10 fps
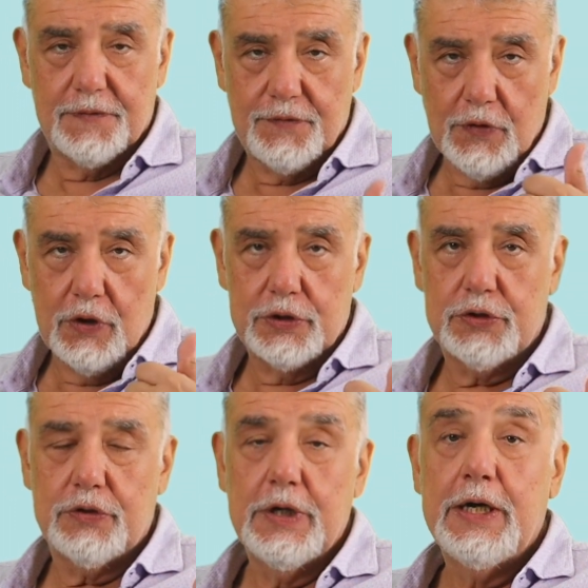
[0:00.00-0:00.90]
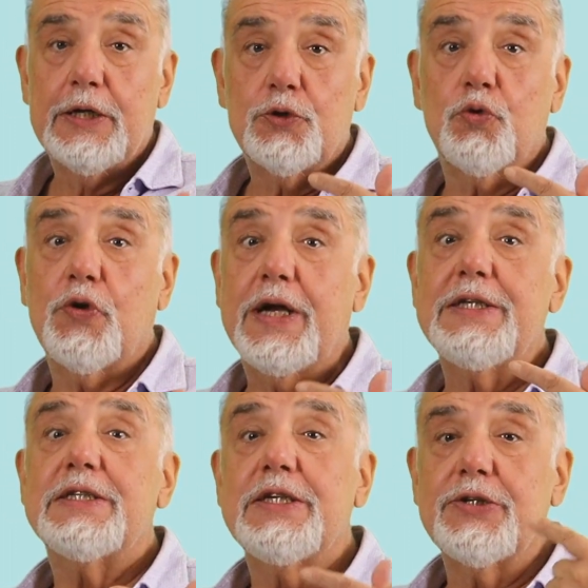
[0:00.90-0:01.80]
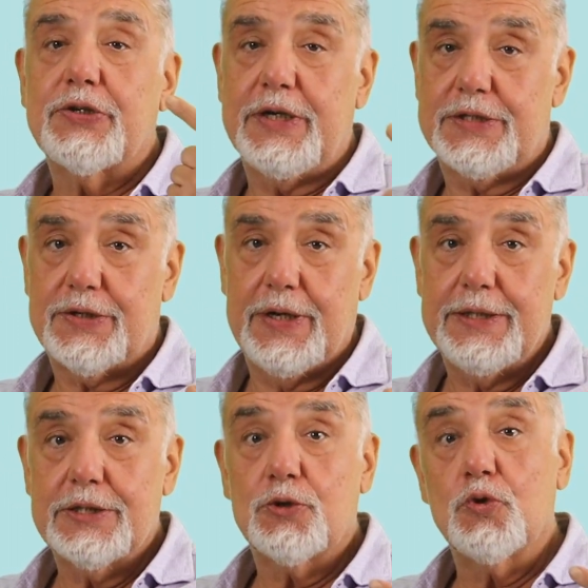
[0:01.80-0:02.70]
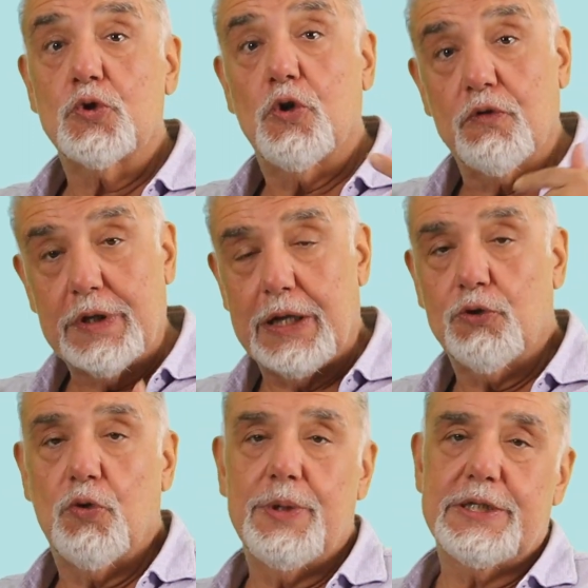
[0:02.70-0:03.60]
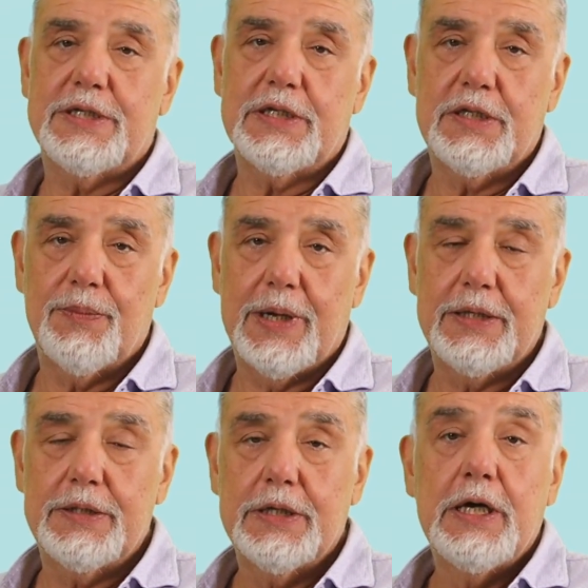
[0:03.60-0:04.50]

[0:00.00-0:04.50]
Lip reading: First, to raise interest rates to slow down domestic demand.